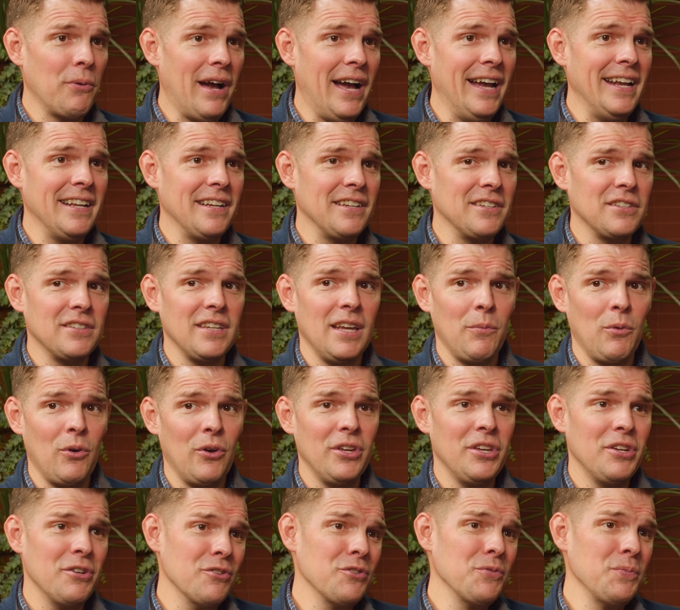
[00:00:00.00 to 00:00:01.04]
writings and say, well,
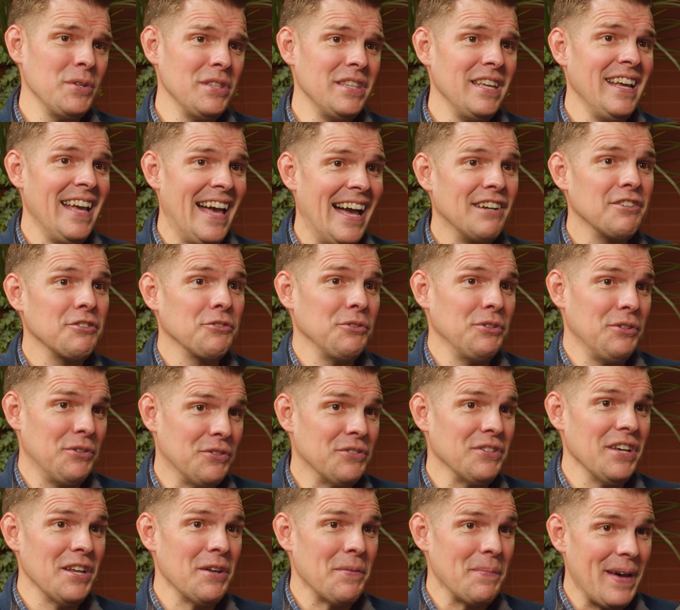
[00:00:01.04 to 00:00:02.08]
here's what they actually
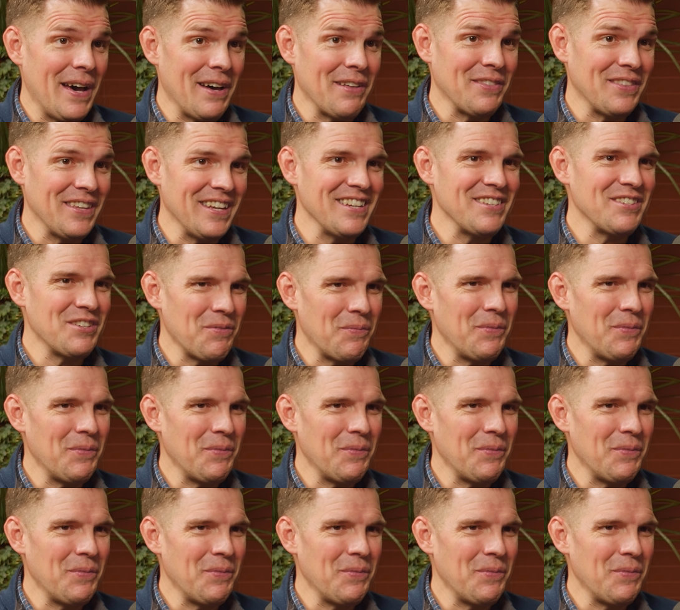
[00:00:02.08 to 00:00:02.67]
said about this.